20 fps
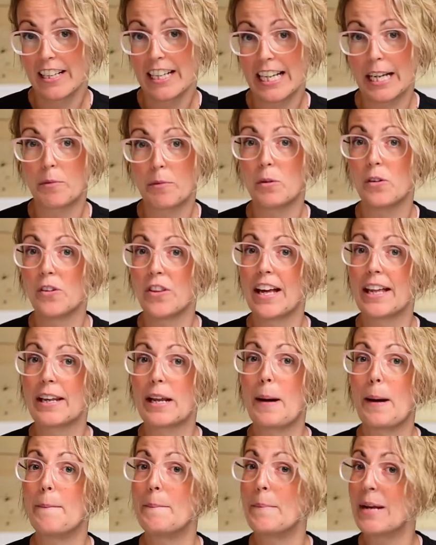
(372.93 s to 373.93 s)
It will then
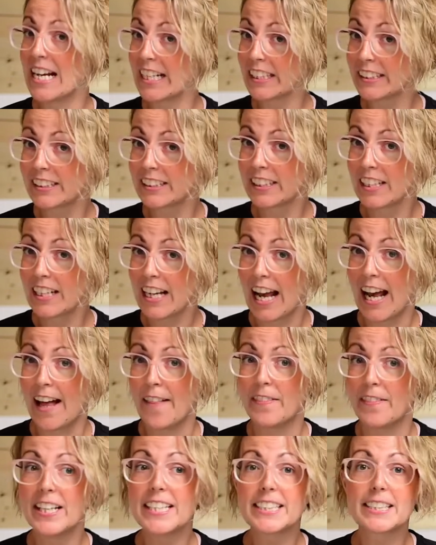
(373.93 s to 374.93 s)
emit,
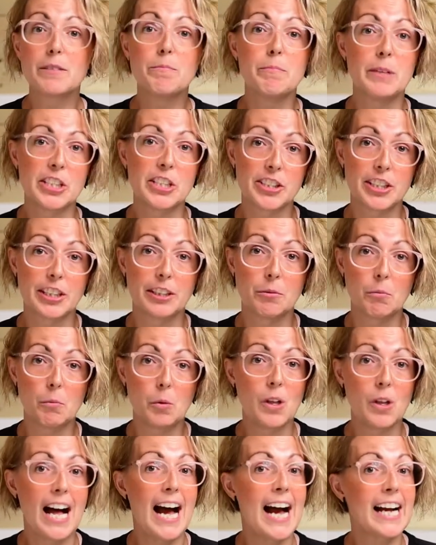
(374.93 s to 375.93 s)
and this emission
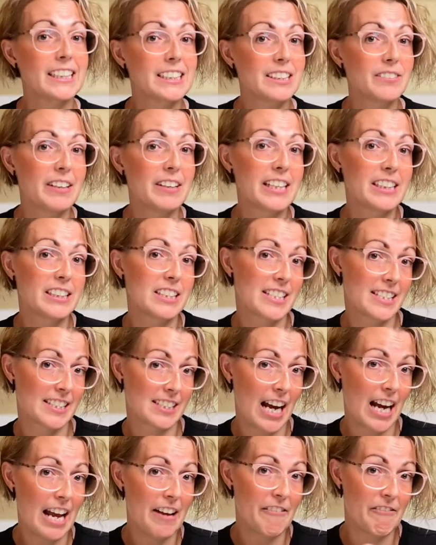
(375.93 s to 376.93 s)
will activate the
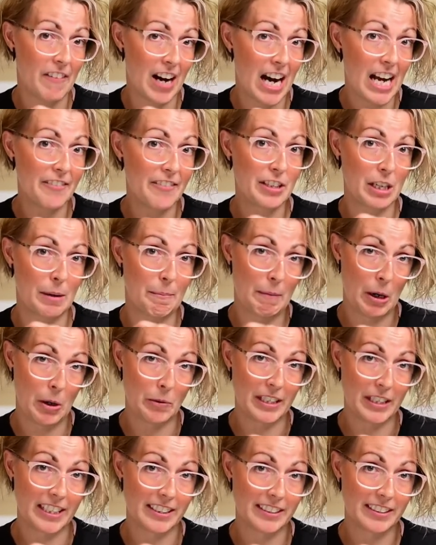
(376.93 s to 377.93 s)
Cy5
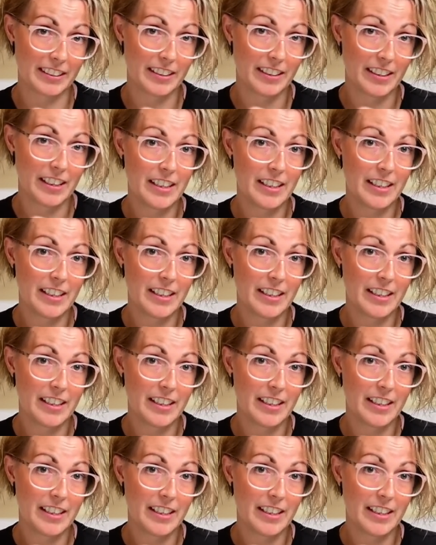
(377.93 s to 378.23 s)
component.